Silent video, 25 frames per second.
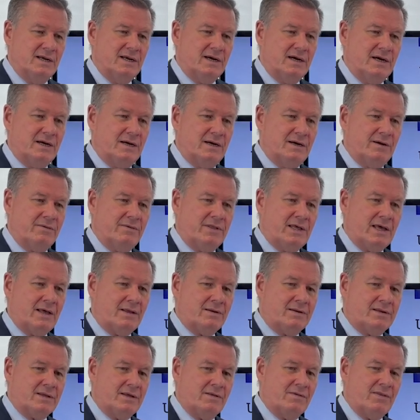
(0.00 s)
uh,
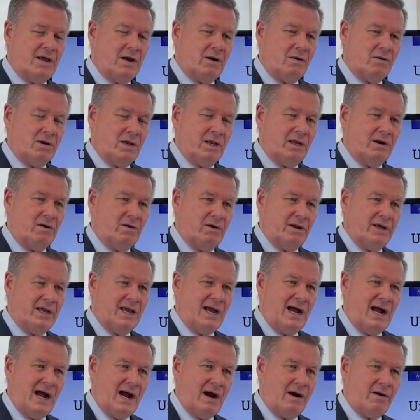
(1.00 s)
that they're literally
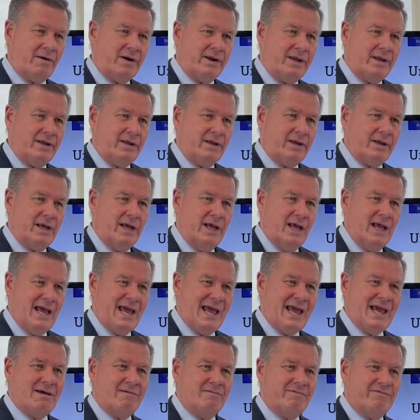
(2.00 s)
hiring
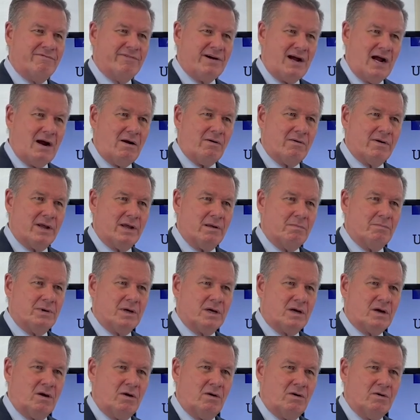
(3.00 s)
and firing
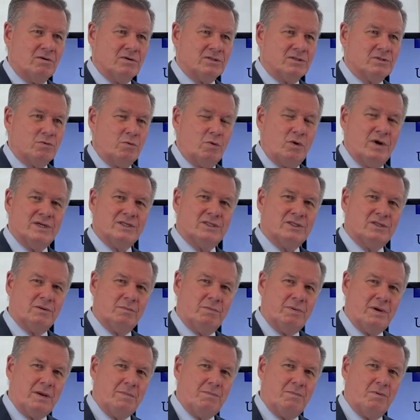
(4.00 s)
because once the
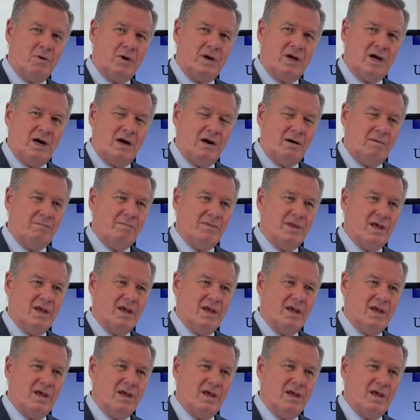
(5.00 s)
people come,